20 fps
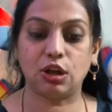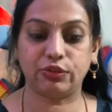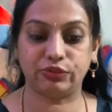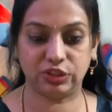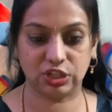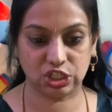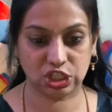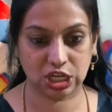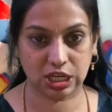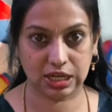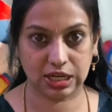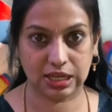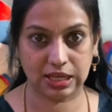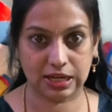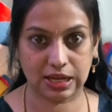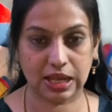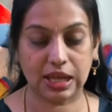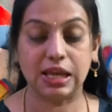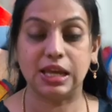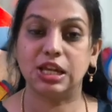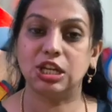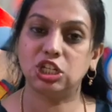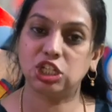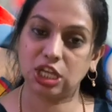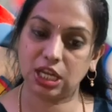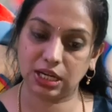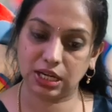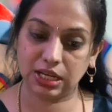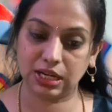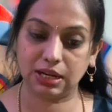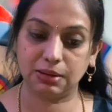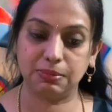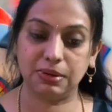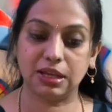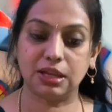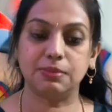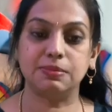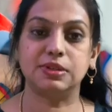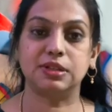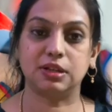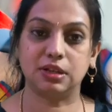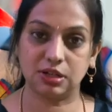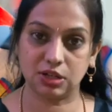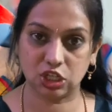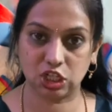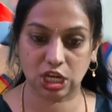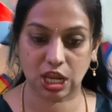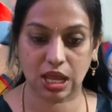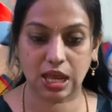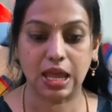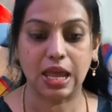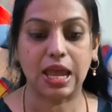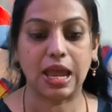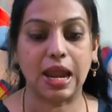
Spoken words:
of the Sharira becomes Krisha,